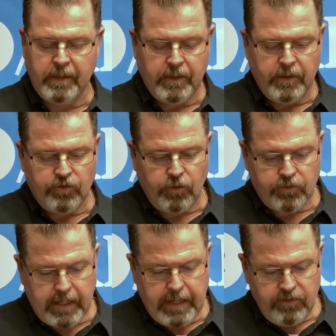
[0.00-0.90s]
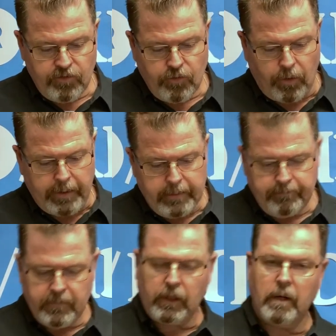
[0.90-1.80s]
So today's story
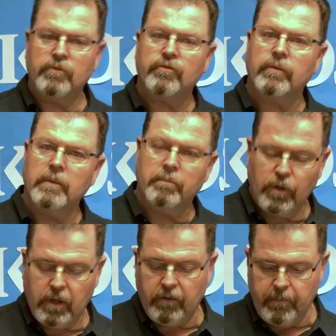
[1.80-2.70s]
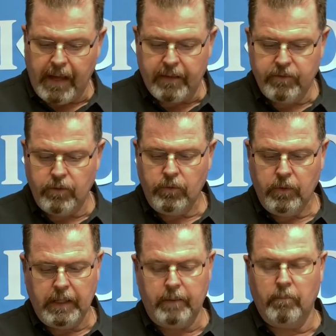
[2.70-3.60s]
comes from the book of Matthew
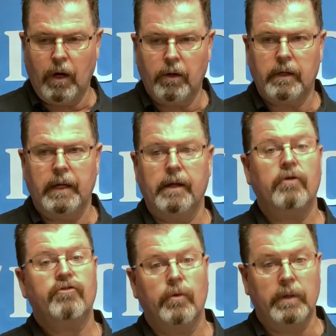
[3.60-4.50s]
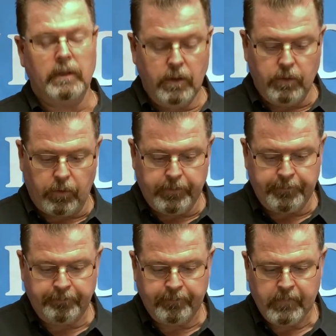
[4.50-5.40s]
and Mark and also in Luke.
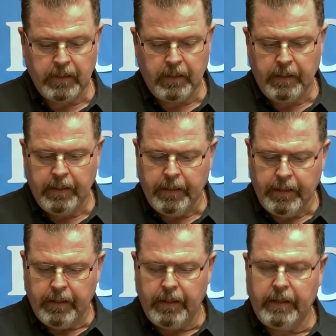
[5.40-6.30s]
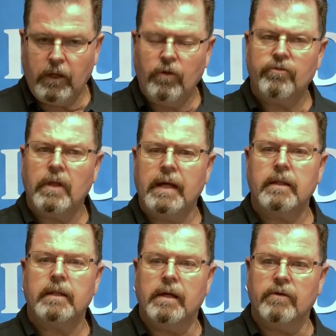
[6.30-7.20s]
And it goes
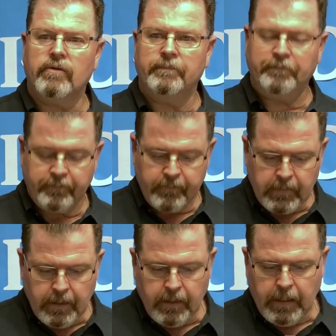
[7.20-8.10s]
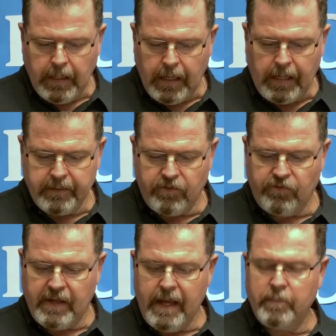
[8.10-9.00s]
like this. On the
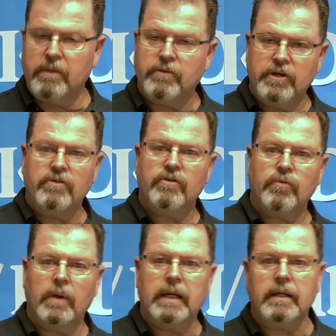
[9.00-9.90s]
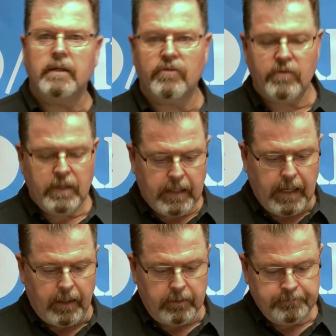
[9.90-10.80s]
Sabbath, Jesus went into the synagogue,